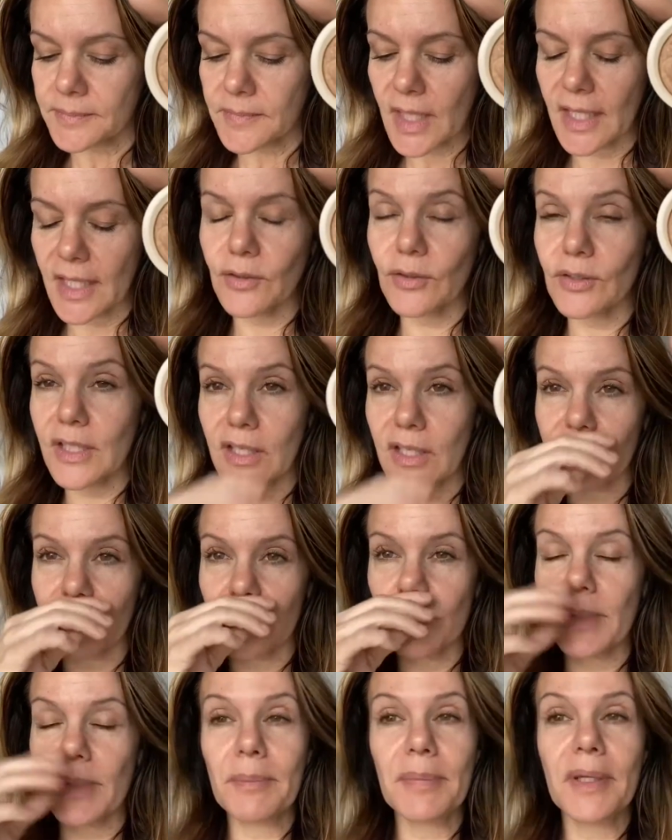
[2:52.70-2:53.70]
I know a lot of
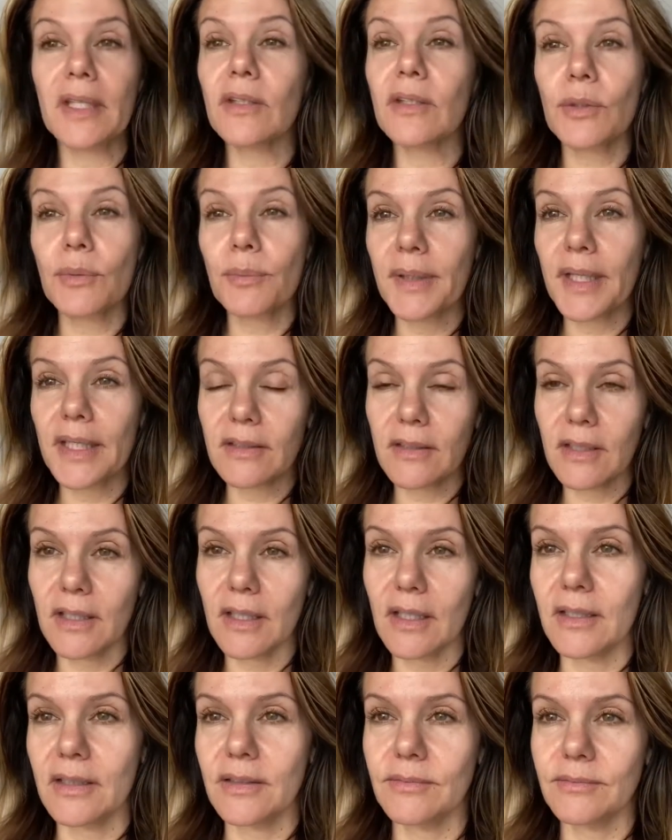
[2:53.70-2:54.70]
you may be a little bit,
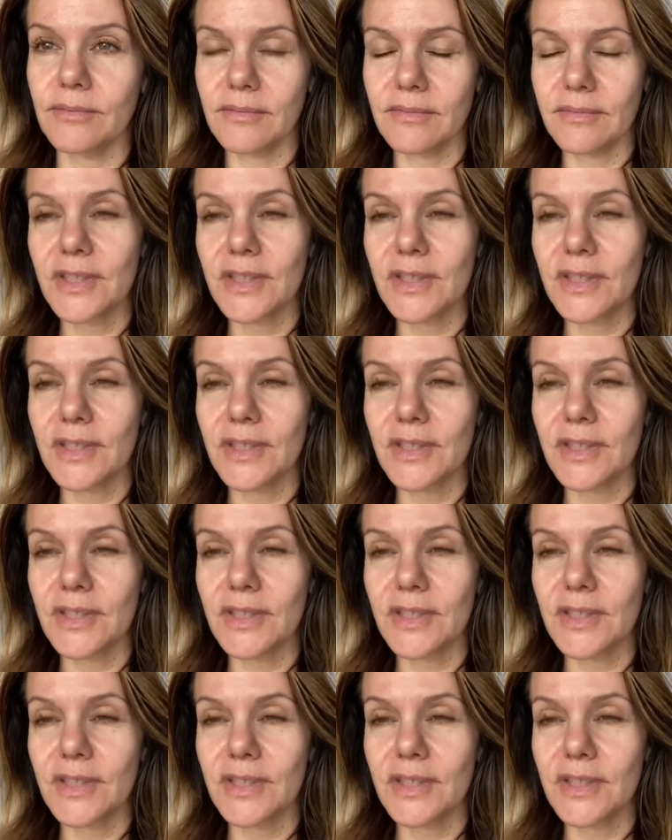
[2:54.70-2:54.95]
um,